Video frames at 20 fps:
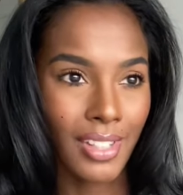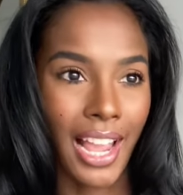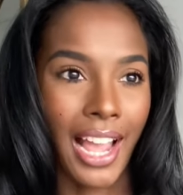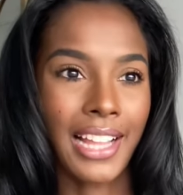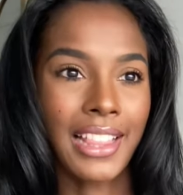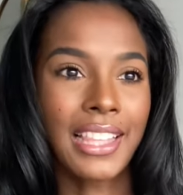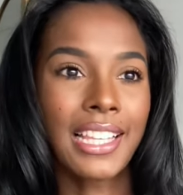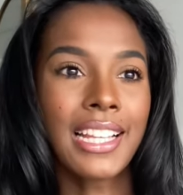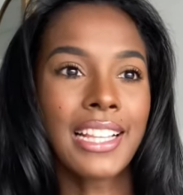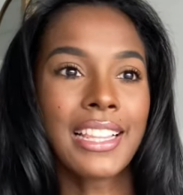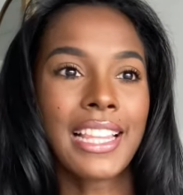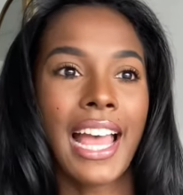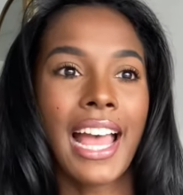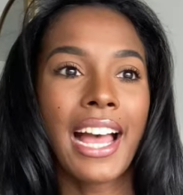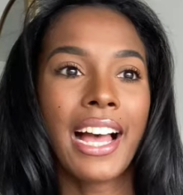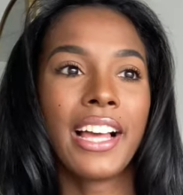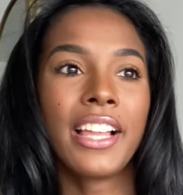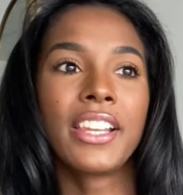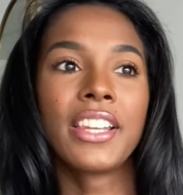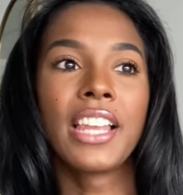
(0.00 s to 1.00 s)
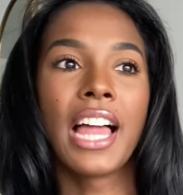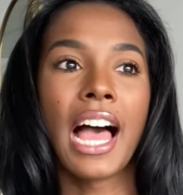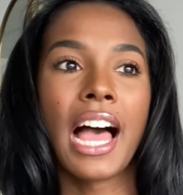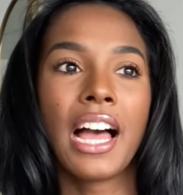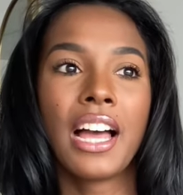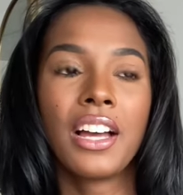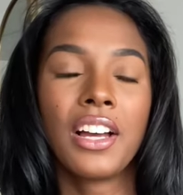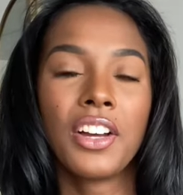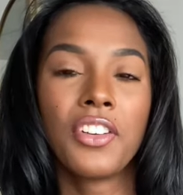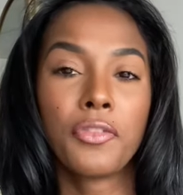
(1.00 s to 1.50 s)
I think that a
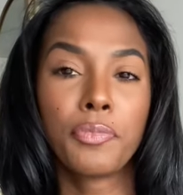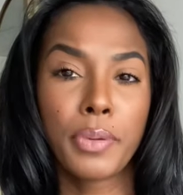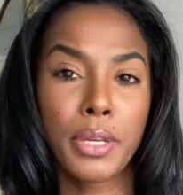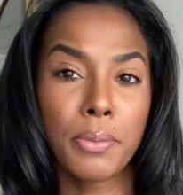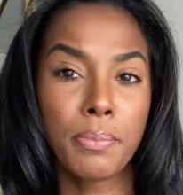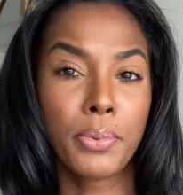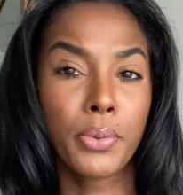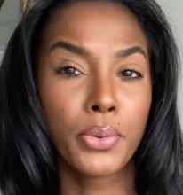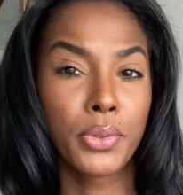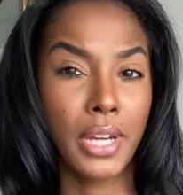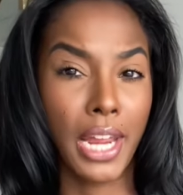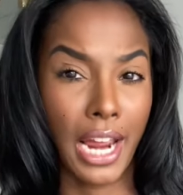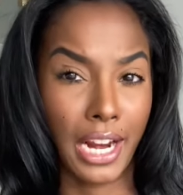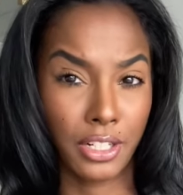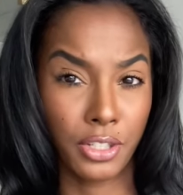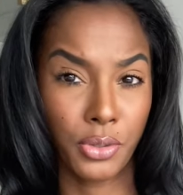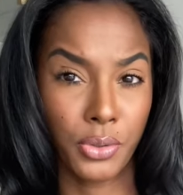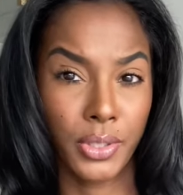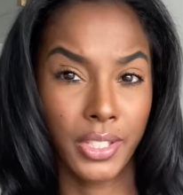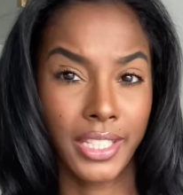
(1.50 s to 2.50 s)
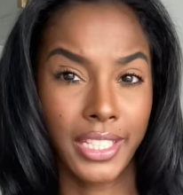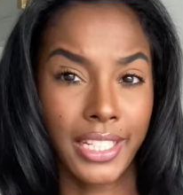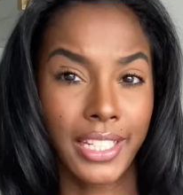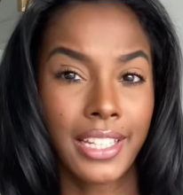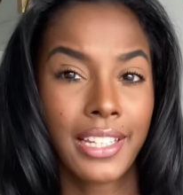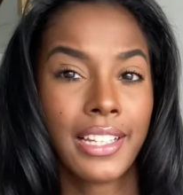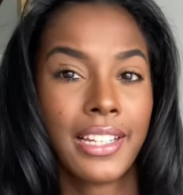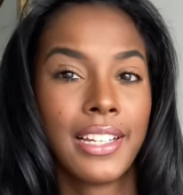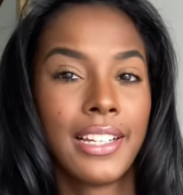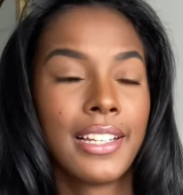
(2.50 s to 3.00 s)
lot of people naturally
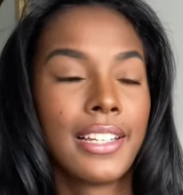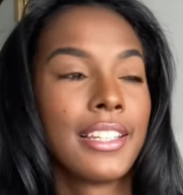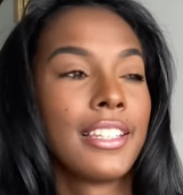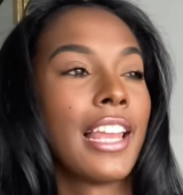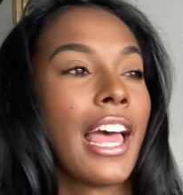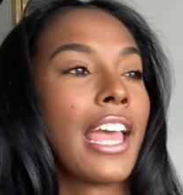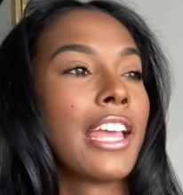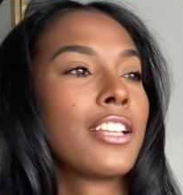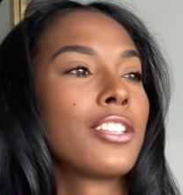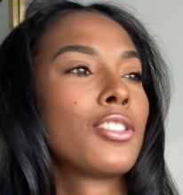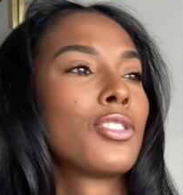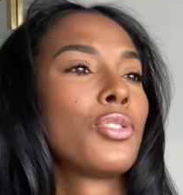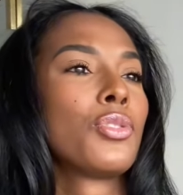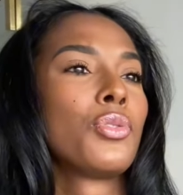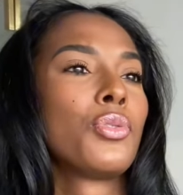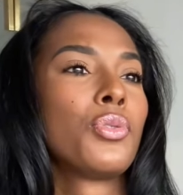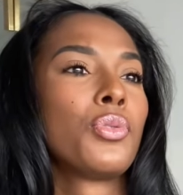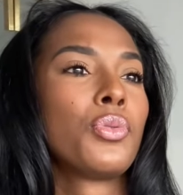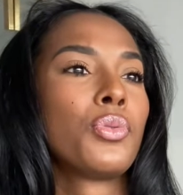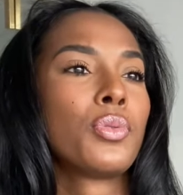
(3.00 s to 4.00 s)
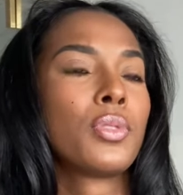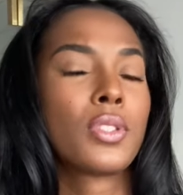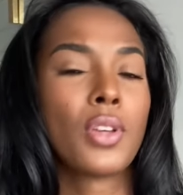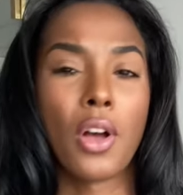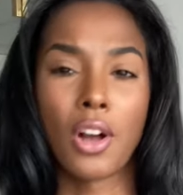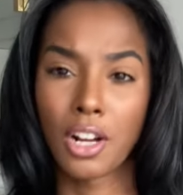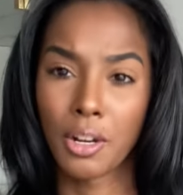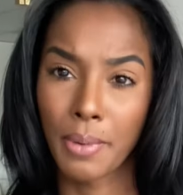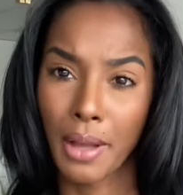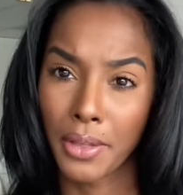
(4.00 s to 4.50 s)
like to
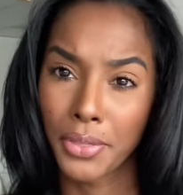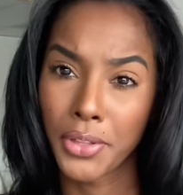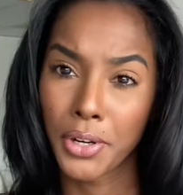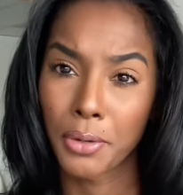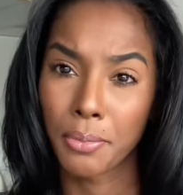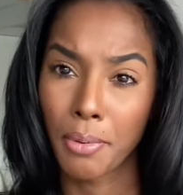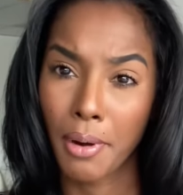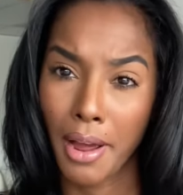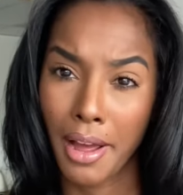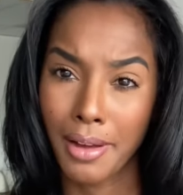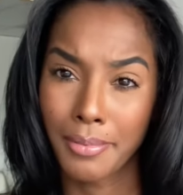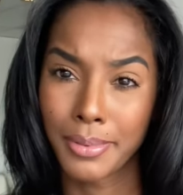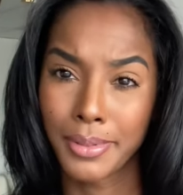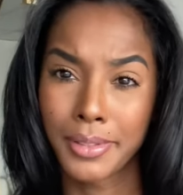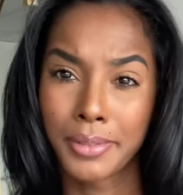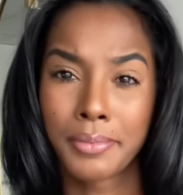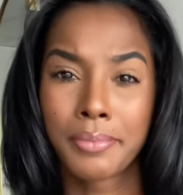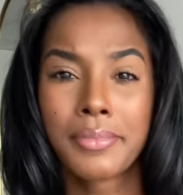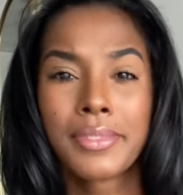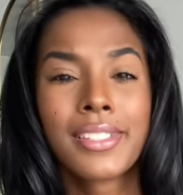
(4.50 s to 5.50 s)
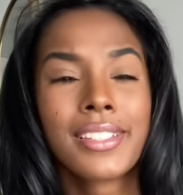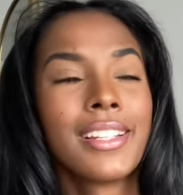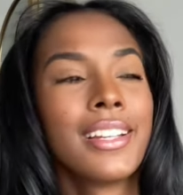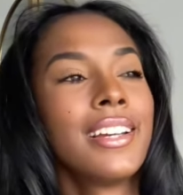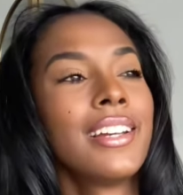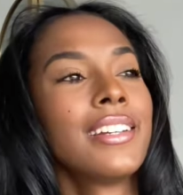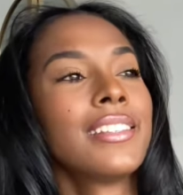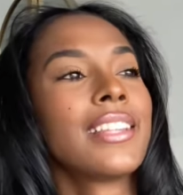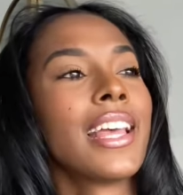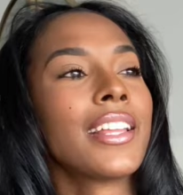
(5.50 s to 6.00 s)
talk about their problems.
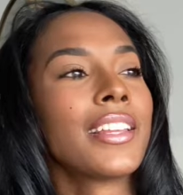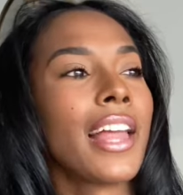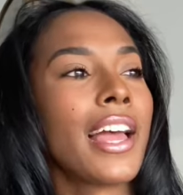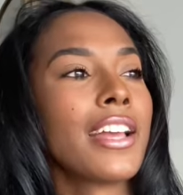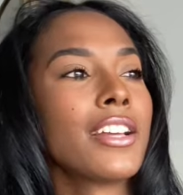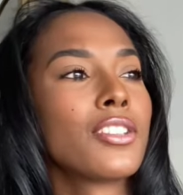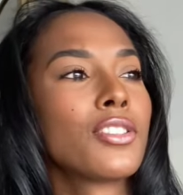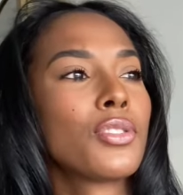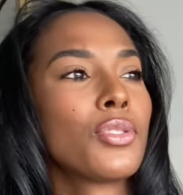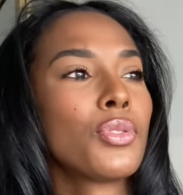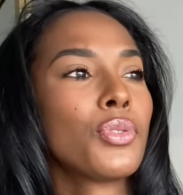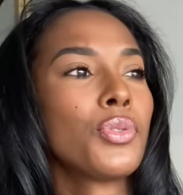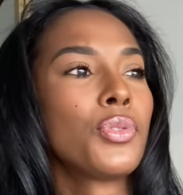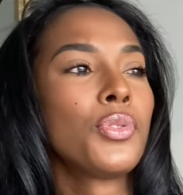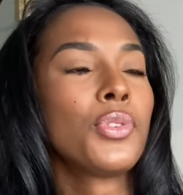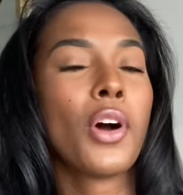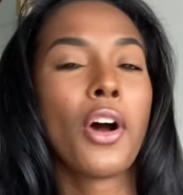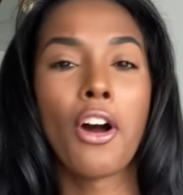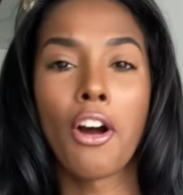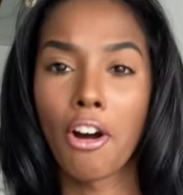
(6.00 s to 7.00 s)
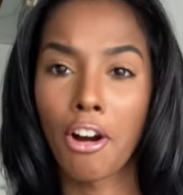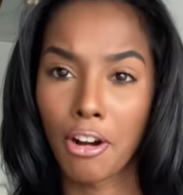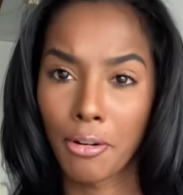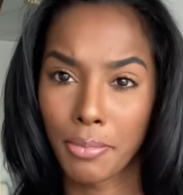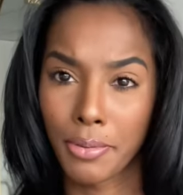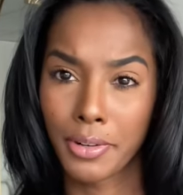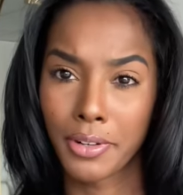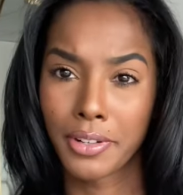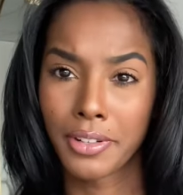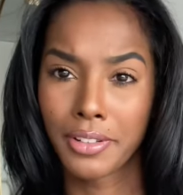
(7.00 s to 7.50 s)
They like to
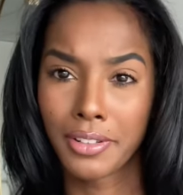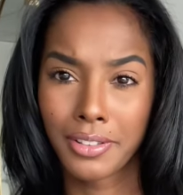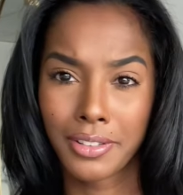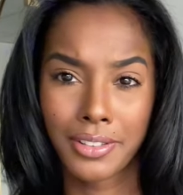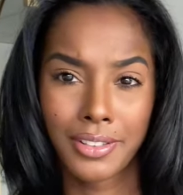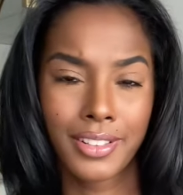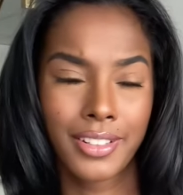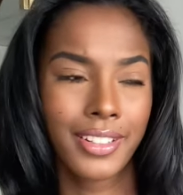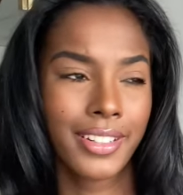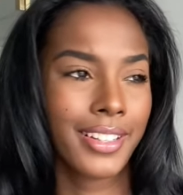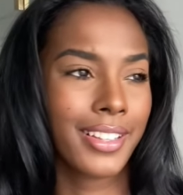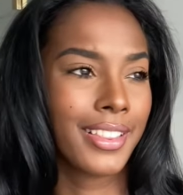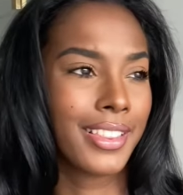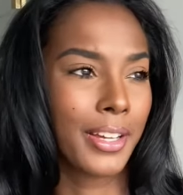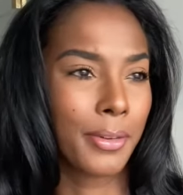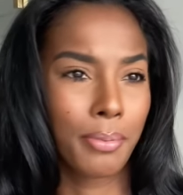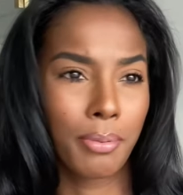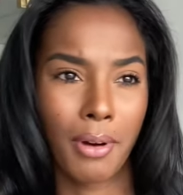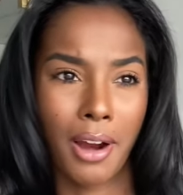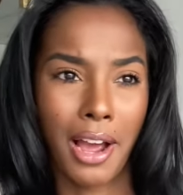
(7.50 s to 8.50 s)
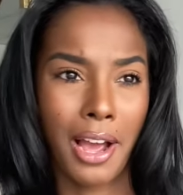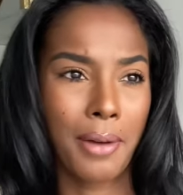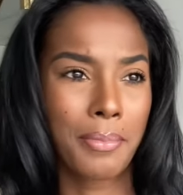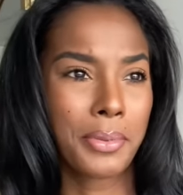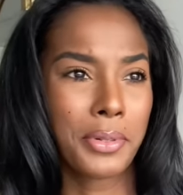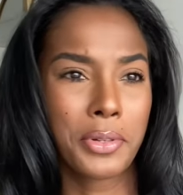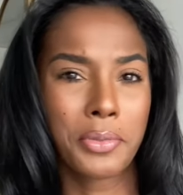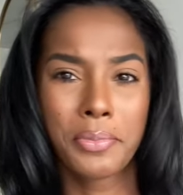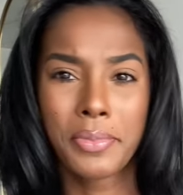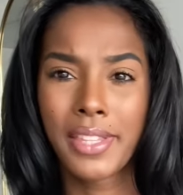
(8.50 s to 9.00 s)
harbor their
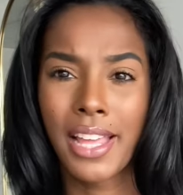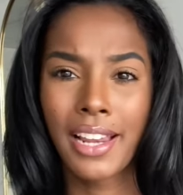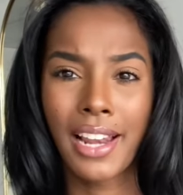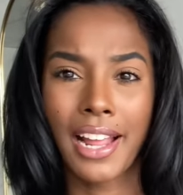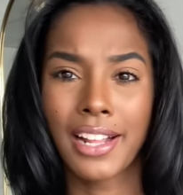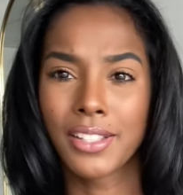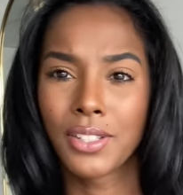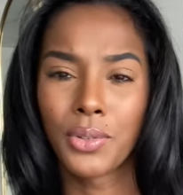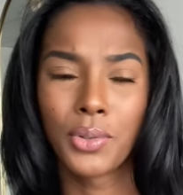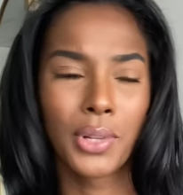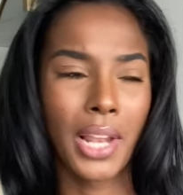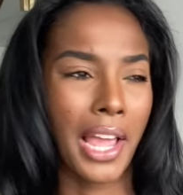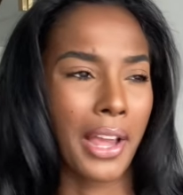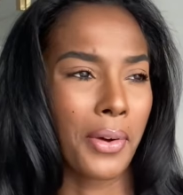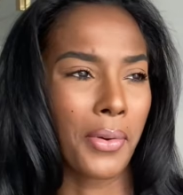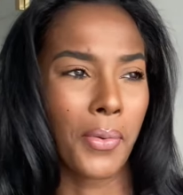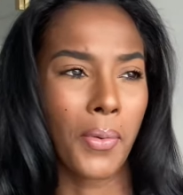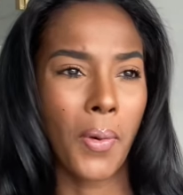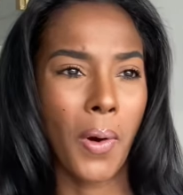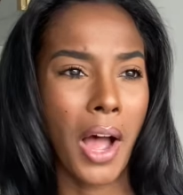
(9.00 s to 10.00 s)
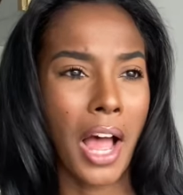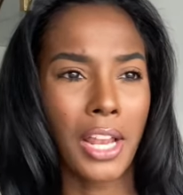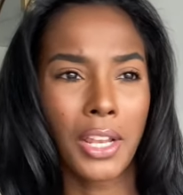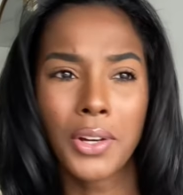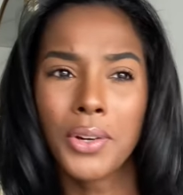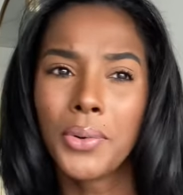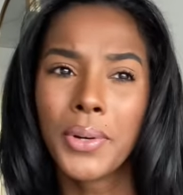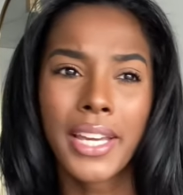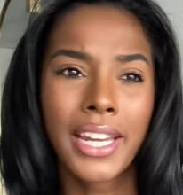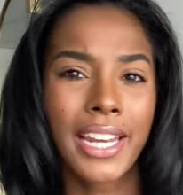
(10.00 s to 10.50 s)
problems, they like to like
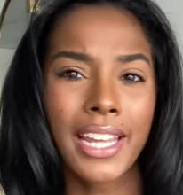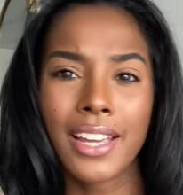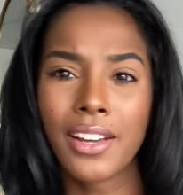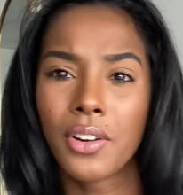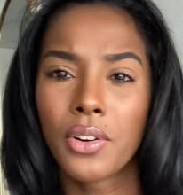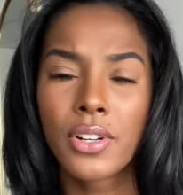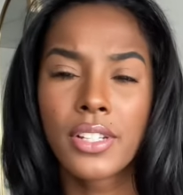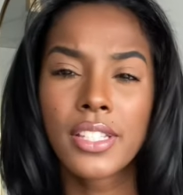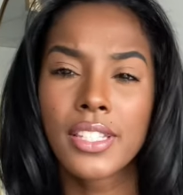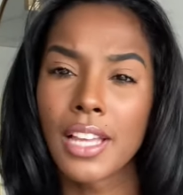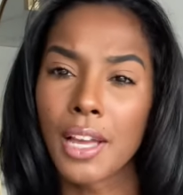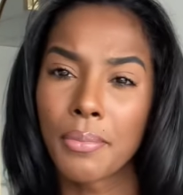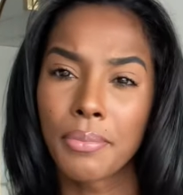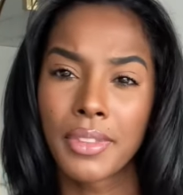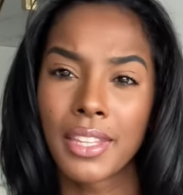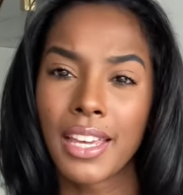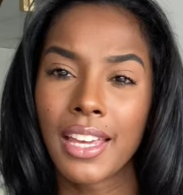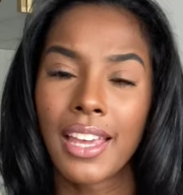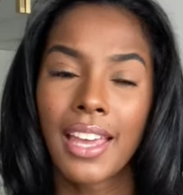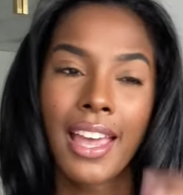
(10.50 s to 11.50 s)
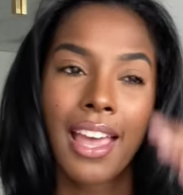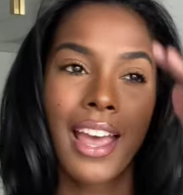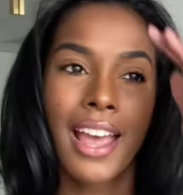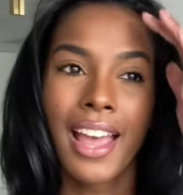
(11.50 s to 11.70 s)
wallow in it or something.